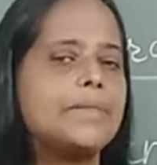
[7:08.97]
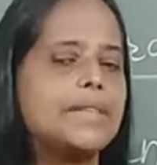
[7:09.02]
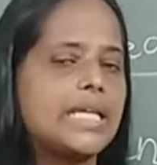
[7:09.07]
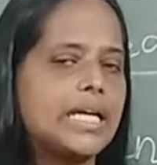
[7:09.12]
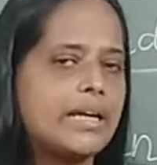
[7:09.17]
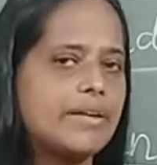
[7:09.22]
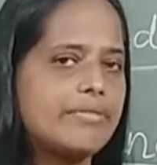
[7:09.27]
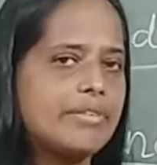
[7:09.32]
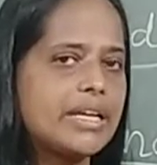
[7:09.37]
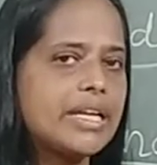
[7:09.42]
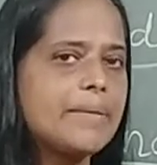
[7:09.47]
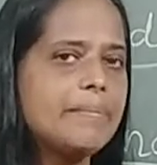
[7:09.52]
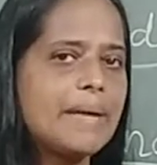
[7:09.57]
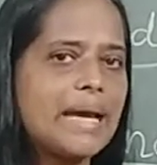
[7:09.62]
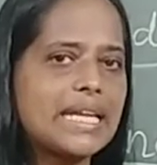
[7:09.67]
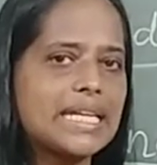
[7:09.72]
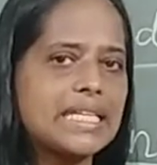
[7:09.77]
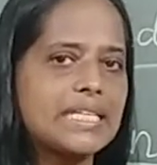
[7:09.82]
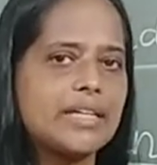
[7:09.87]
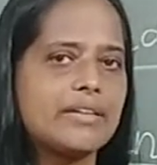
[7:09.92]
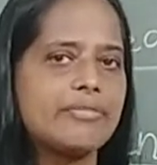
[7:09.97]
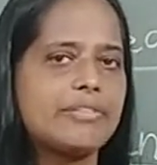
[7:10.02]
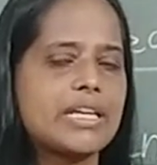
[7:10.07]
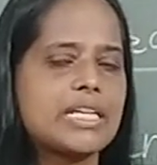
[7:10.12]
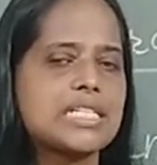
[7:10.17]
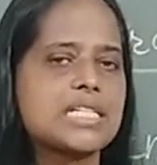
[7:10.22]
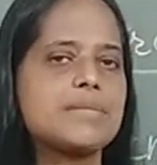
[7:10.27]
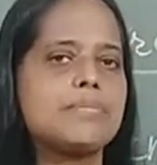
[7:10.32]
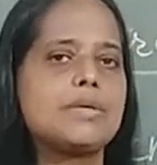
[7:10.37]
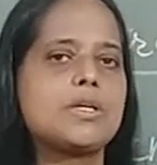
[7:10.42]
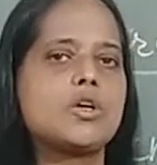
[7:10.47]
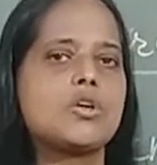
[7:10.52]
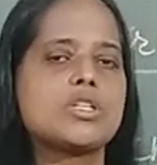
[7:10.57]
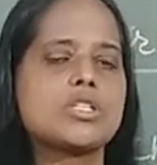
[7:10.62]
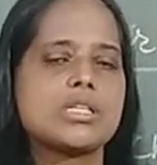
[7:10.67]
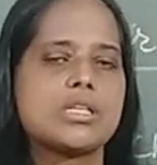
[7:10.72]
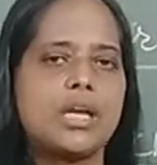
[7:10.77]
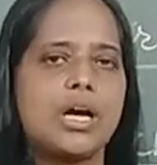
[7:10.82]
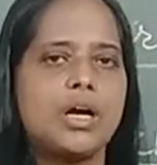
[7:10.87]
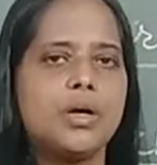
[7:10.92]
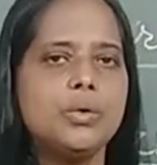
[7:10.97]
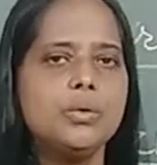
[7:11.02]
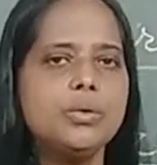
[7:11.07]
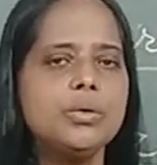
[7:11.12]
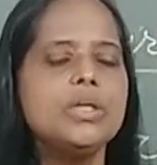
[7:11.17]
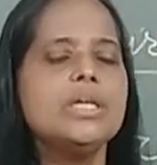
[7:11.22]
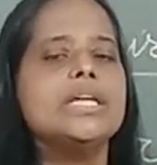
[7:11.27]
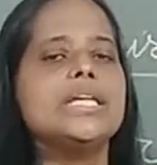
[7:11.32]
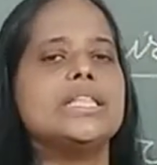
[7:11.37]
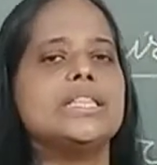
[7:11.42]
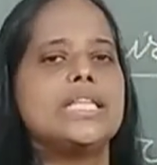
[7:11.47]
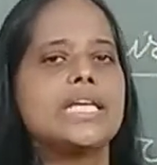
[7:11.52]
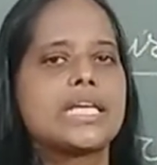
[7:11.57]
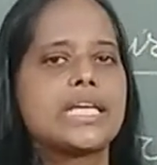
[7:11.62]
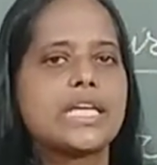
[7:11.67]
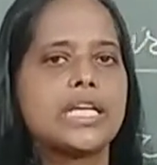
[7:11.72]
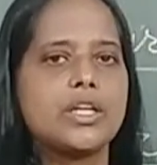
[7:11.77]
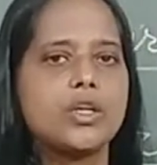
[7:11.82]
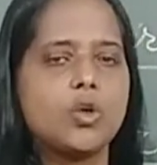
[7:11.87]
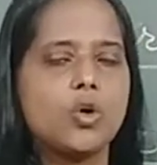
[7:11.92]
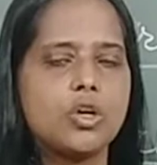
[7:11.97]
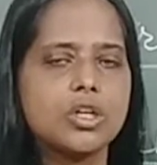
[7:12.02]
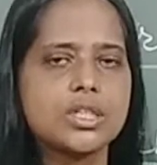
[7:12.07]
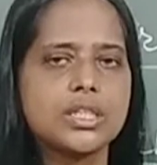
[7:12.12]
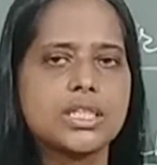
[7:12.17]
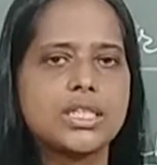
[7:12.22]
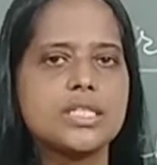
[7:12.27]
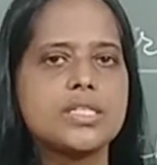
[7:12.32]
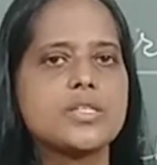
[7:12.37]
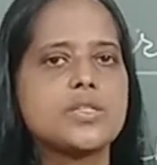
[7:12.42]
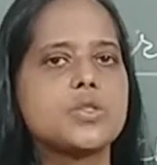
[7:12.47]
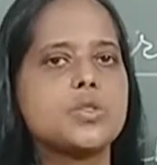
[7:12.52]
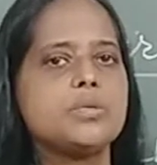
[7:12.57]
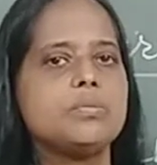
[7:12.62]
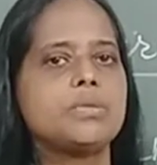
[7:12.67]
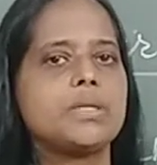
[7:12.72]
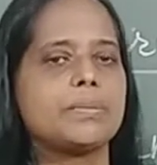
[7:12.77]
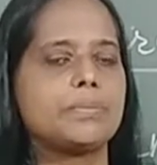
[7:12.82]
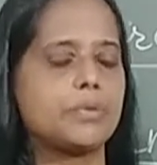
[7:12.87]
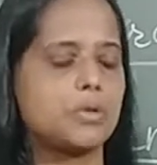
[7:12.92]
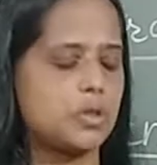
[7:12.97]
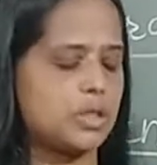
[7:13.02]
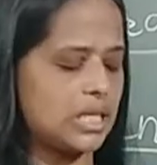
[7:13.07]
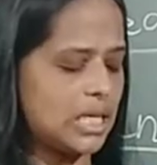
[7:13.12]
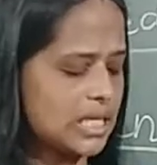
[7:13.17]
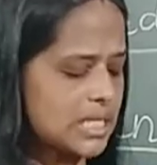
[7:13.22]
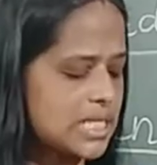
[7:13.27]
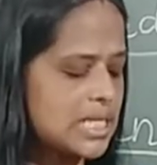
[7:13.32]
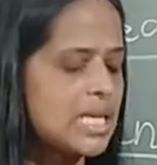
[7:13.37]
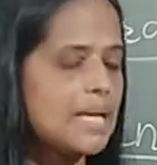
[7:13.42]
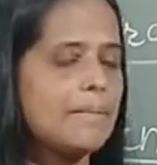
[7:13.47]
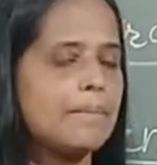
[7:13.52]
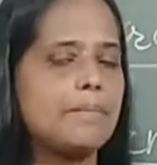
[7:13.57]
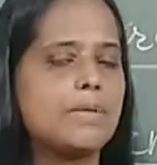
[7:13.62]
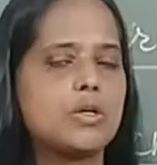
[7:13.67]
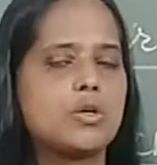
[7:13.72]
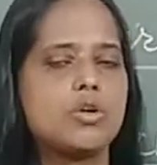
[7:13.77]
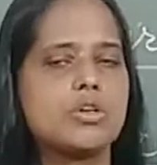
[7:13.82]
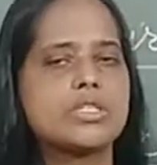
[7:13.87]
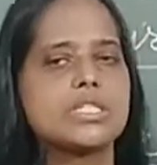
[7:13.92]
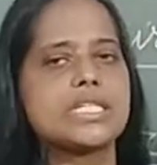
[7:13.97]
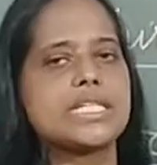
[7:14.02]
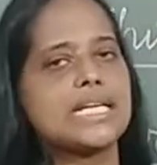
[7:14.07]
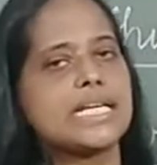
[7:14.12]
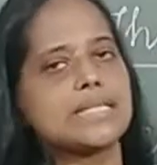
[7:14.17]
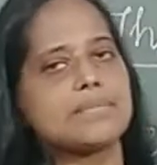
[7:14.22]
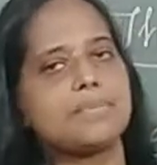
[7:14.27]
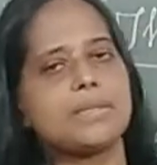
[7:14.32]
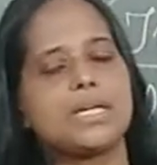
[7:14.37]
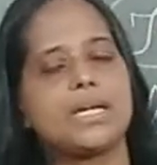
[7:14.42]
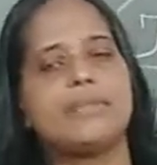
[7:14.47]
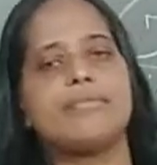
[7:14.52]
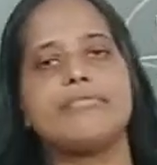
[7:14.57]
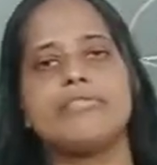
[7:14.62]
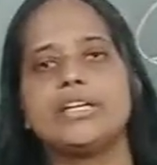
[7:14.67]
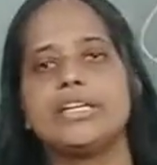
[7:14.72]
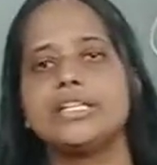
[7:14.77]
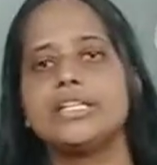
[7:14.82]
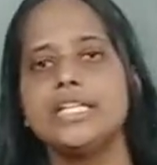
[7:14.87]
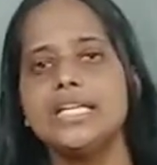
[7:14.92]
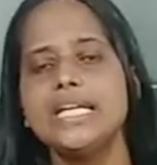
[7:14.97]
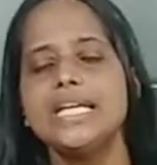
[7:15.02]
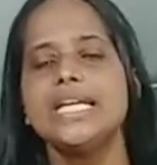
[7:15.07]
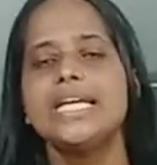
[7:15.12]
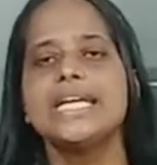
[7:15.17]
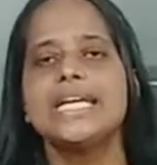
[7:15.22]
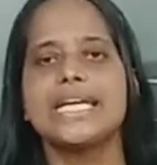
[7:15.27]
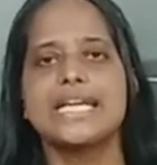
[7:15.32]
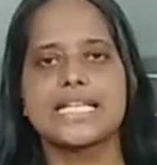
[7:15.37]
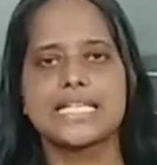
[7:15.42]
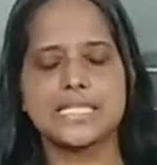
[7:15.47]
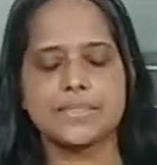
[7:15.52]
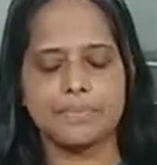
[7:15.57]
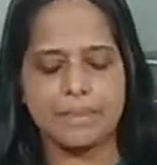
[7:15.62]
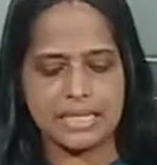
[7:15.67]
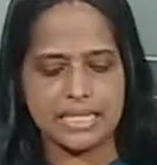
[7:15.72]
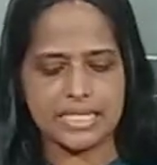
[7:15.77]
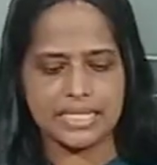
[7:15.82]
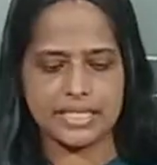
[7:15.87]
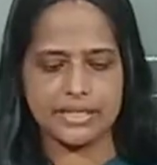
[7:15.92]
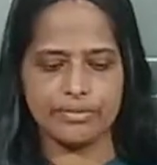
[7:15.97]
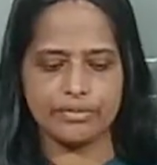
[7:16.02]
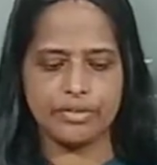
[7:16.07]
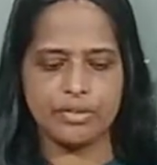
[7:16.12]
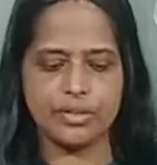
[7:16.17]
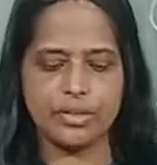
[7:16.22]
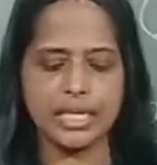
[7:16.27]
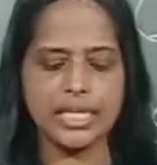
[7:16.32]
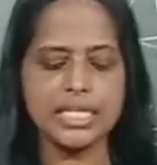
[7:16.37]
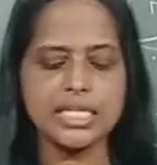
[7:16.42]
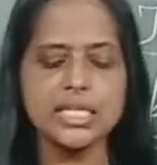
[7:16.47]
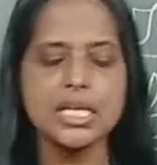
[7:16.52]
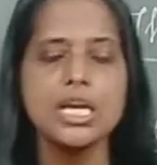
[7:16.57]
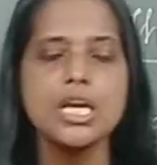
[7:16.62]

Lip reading: they are very badly affected because now they cannot consume the product because it has become very expensive, right?